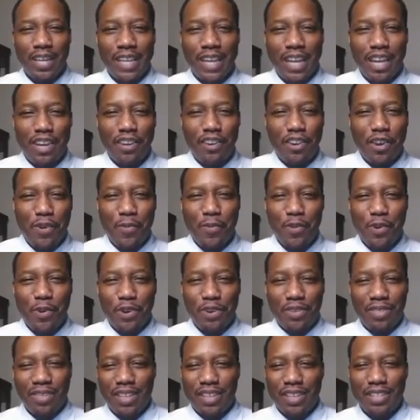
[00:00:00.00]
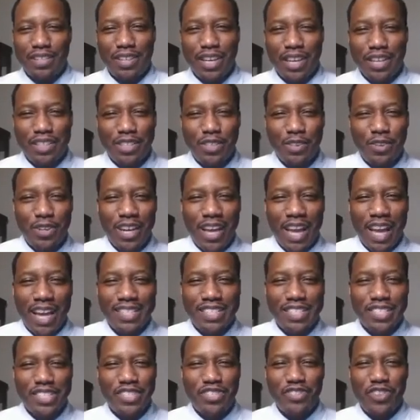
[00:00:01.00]
getting our worth and
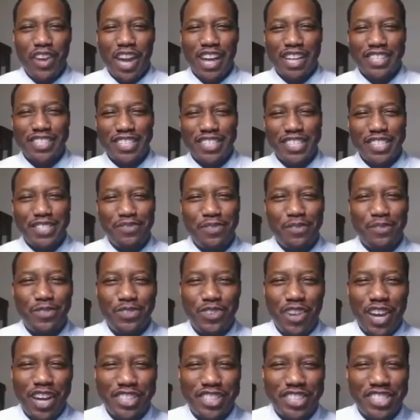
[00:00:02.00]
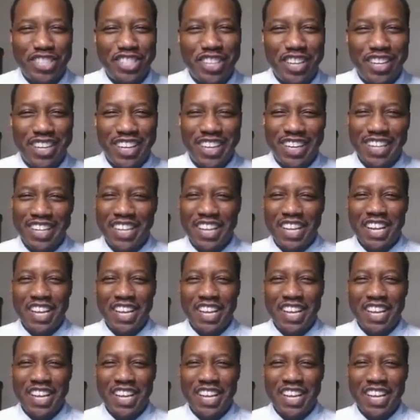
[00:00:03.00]
utilizing strategies from Strategy Sunday.